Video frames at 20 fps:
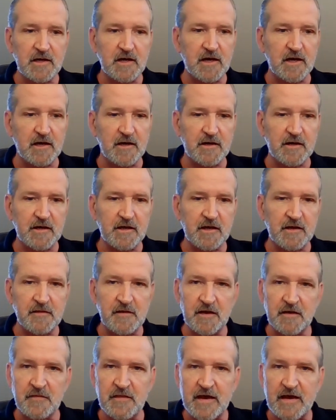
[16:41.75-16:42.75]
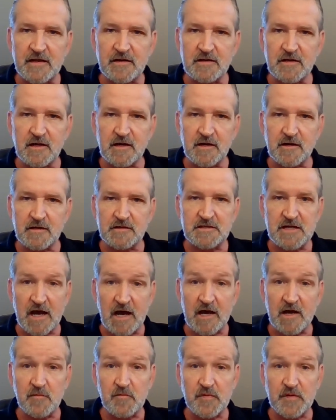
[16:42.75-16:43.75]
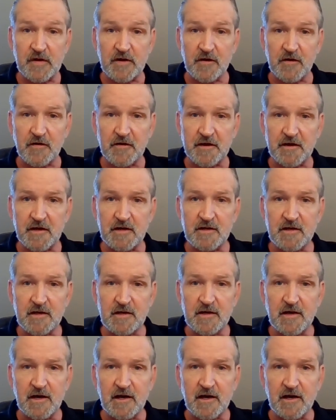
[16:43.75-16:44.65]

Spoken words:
in that time period.